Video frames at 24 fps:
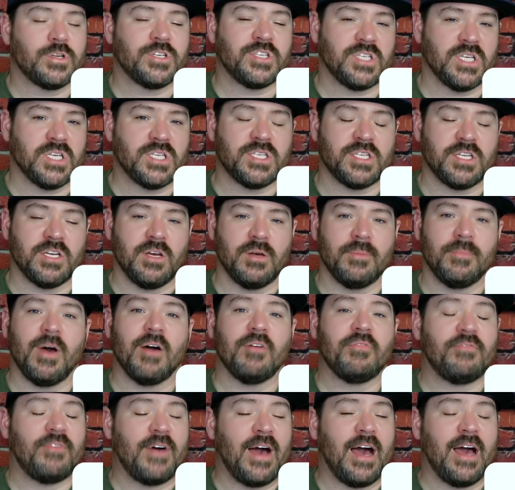system
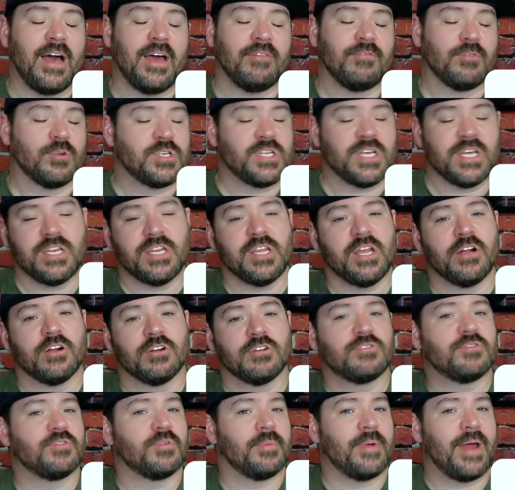five or ten
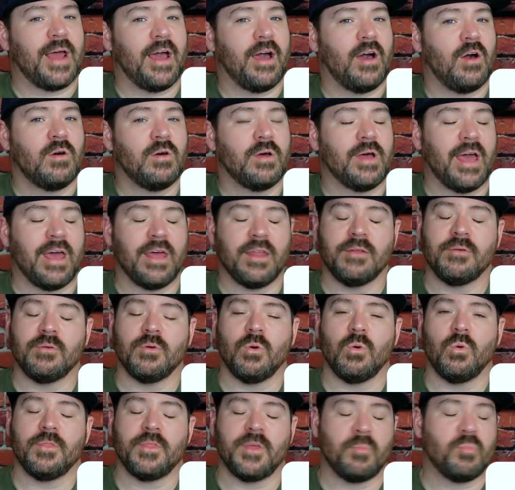years from now and
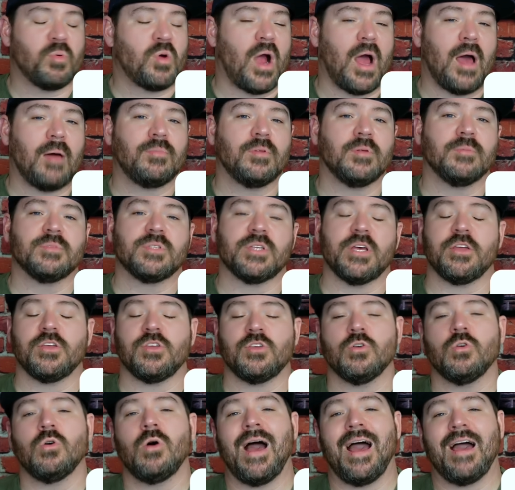the problems that
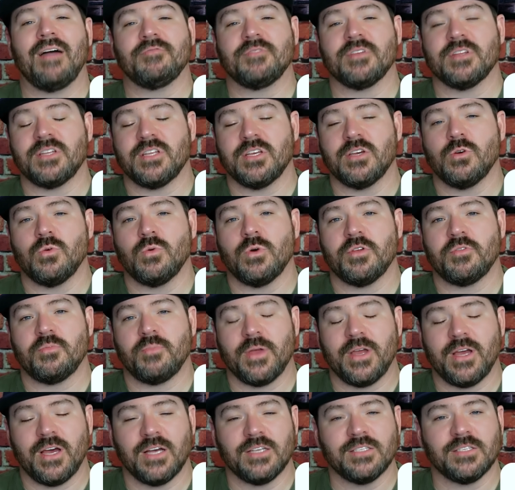you'll have to deal with
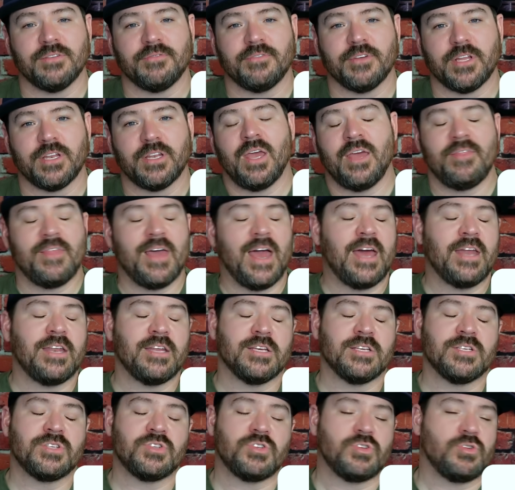because of it. And that
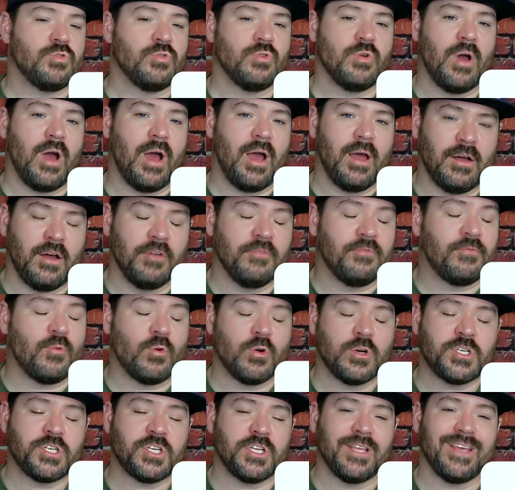is to
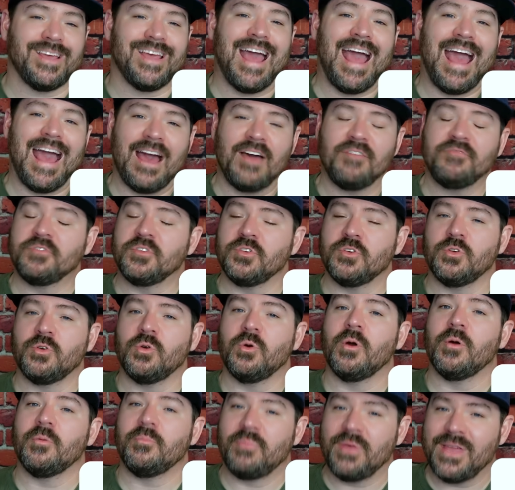unfortunately have
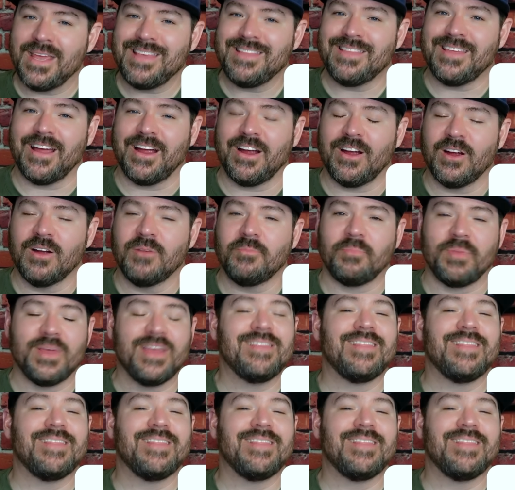to be there, be